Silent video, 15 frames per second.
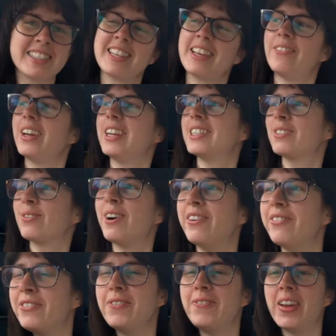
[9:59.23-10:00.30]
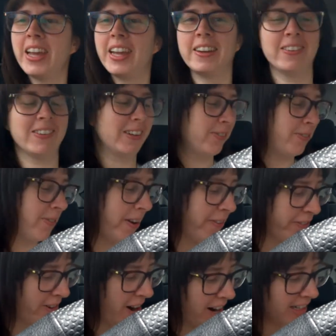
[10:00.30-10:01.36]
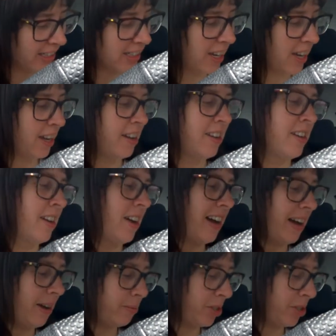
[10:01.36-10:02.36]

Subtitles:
so that means one for me, one for my friend. I'm